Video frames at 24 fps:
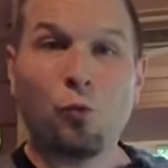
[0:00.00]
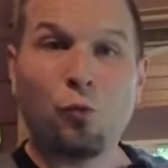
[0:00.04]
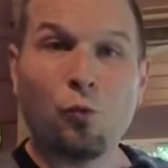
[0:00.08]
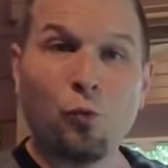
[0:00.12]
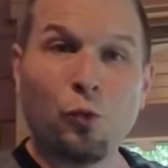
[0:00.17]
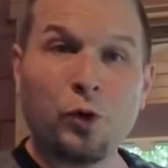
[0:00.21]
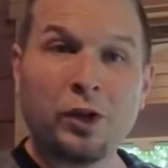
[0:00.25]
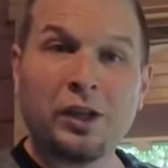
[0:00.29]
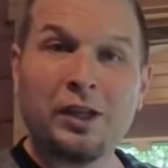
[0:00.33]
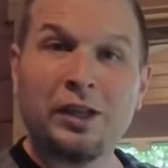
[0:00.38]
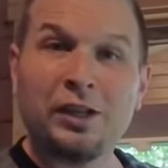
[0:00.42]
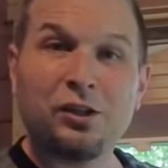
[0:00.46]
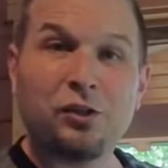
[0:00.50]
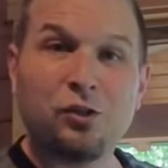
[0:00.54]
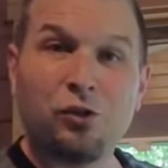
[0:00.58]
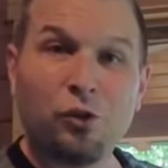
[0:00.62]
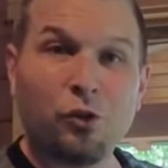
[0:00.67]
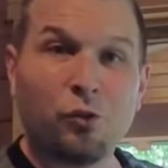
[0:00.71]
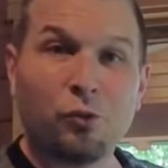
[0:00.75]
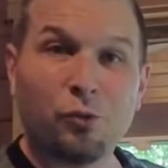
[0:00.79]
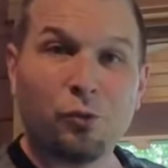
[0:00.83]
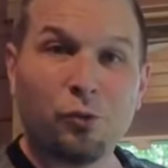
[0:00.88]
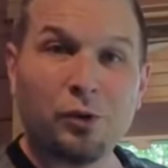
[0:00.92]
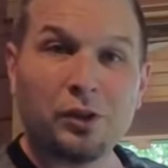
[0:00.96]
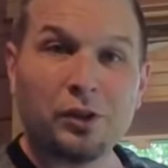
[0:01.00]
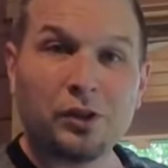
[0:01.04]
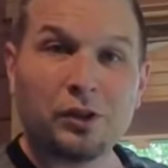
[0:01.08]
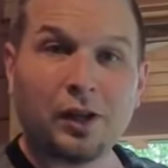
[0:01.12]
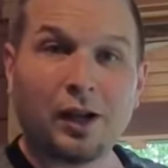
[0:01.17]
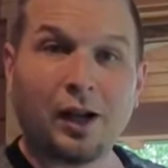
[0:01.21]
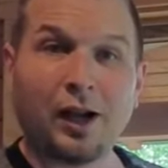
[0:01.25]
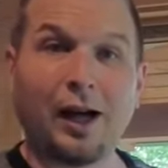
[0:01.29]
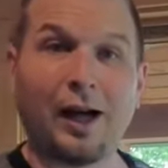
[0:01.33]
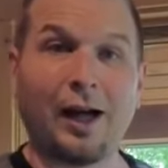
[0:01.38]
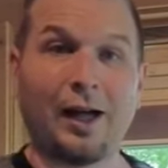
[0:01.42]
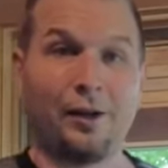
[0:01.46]
What can it do?
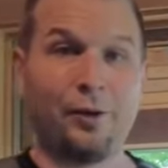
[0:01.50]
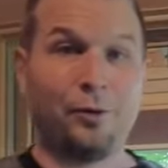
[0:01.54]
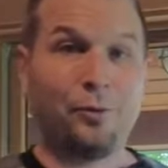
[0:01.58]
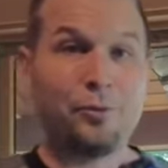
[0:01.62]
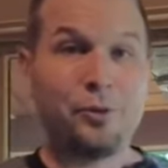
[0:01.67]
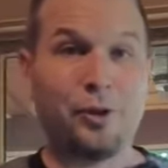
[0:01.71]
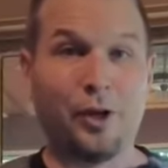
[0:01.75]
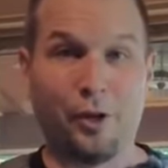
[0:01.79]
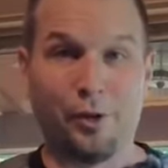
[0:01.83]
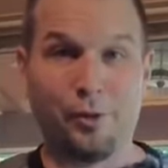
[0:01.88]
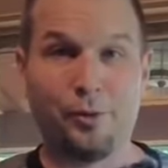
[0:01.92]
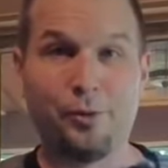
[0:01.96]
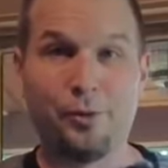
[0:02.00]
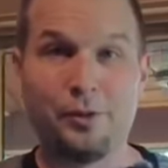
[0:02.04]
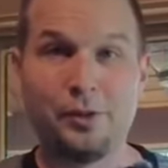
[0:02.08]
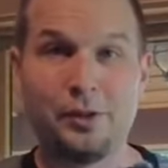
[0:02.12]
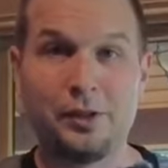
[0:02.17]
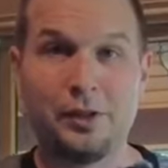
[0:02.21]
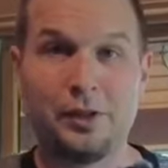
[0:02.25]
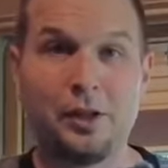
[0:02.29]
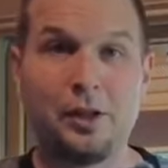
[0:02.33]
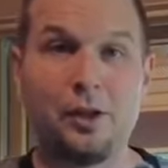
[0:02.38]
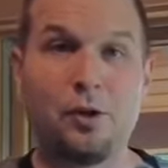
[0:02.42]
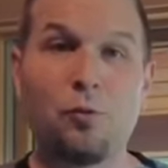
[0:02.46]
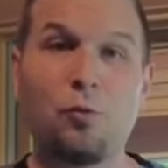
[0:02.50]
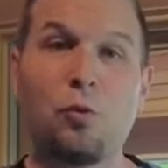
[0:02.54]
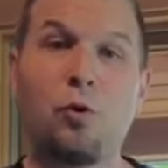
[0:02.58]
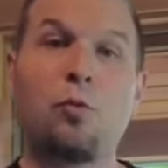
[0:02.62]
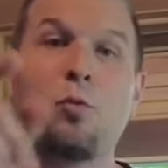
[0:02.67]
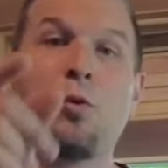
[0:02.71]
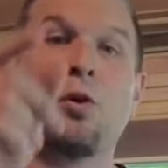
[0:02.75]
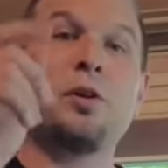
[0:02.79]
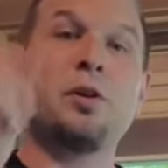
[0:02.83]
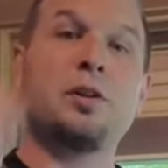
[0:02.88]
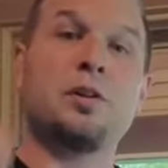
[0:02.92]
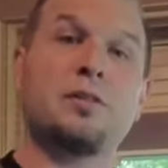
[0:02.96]
I don't know. Well,
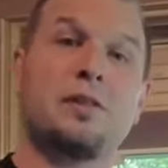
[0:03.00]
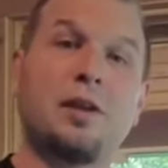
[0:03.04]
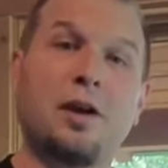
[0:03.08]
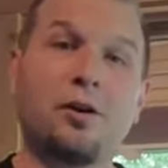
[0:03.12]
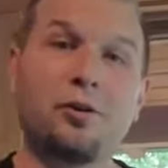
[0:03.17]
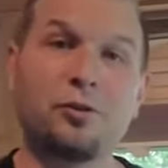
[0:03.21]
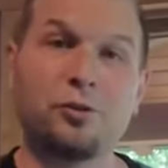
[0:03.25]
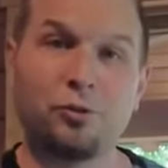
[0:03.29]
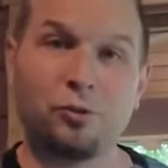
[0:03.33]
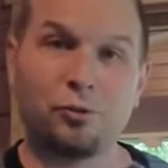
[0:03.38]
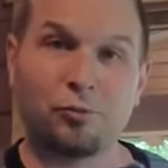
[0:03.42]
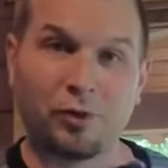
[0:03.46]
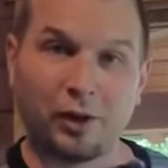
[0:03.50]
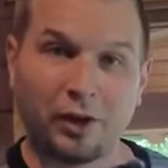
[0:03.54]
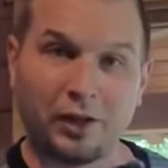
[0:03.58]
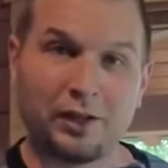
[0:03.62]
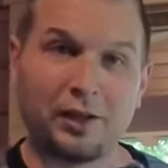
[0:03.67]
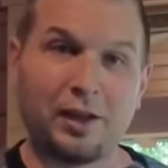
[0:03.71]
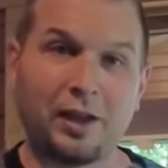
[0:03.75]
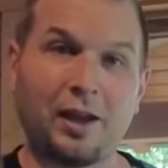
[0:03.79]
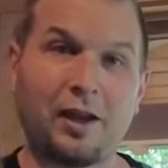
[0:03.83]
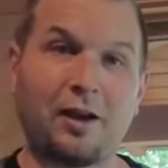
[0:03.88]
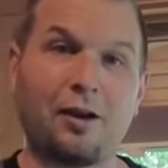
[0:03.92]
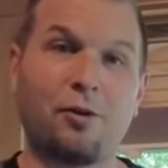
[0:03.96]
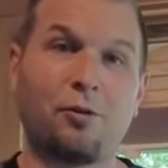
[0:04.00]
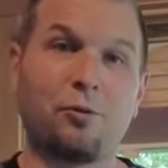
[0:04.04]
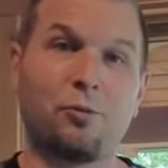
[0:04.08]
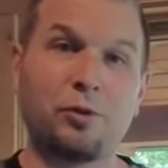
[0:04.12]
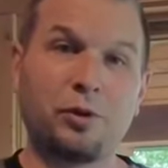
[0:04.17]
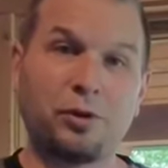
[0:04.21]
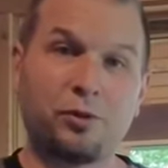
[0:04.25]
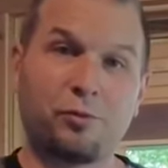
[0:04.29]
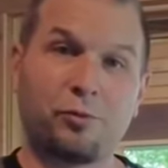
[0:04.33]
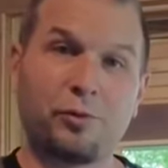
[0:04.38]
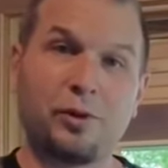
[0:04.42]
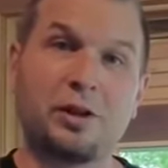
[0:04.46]
we're going to tell you right now what
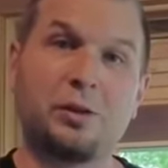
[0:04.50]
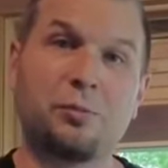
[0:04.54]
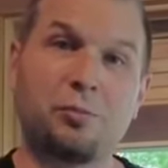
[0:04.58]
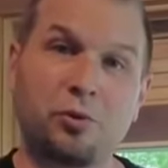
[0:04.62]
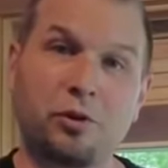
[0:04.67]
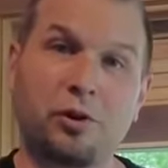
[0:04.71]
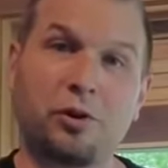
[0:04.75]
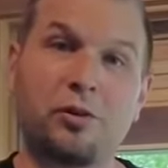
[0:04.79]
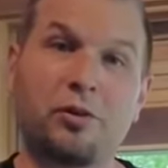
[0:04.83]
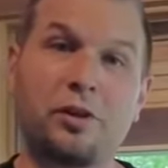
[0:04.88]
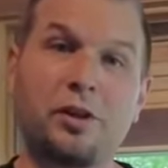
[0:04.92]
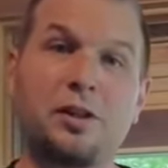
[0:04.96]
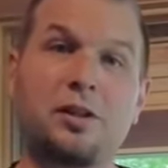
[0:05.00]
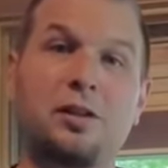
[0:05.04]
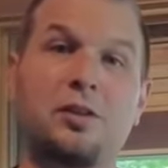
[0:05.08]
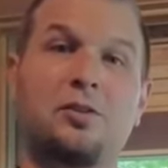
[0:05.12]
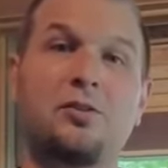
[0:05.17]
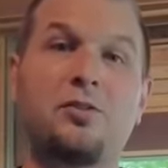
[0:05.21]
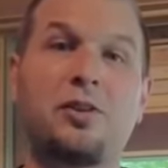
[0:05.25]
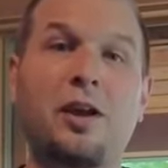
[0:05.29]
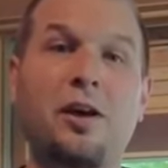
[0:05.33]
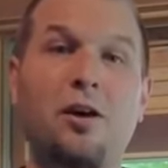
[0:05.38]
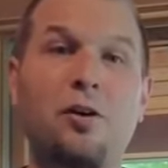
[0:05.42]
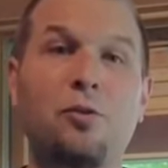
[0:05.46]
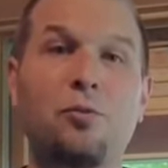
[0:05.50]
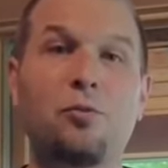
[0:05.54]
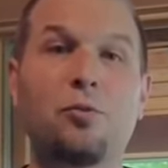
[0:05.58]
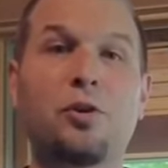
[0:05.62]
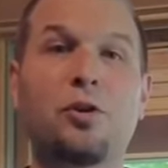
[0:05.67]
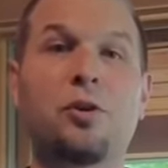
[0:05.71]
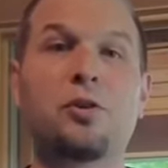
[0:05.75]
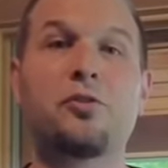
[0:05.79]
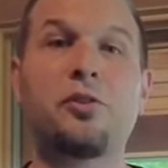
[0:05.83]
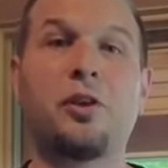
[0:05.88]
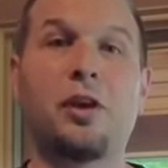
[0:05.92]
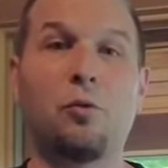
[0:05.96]
a 3D printer is, how it
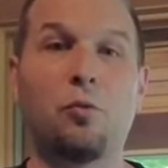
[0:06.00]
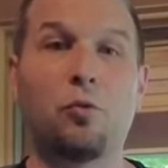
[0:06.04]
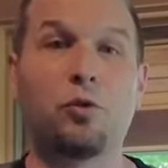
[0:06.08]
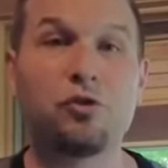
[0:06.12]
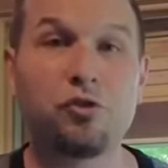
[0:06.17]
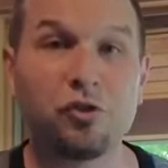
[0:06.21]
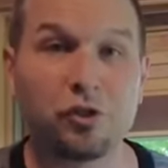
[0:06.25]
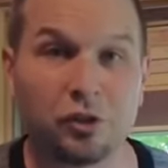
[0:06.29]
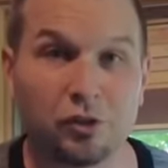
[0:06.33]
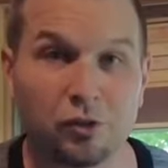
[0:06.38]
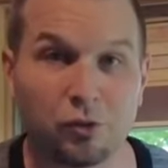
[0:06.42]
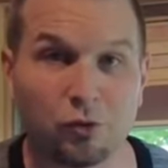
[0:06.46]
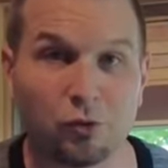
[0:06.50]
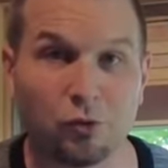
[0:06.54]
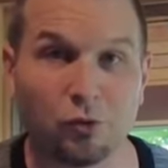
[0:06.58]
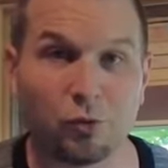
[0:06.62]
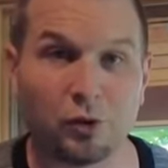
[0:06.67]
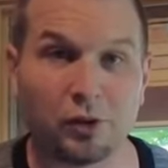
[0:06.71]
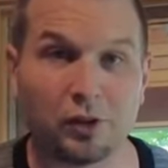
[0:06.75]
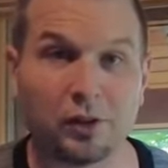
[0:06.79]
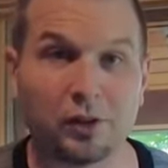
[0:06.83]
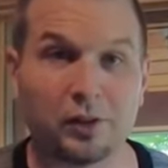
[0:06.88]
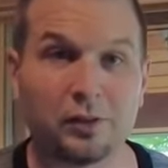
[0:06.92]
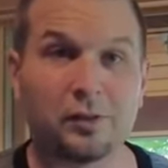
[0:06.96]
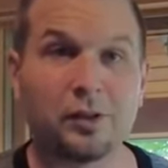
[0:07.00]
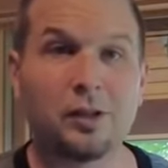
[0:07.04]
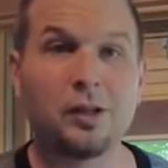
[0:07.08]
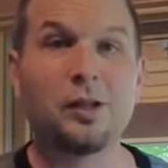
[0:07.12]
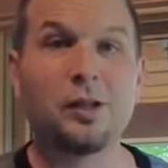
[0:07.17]
works, and what you can do with it.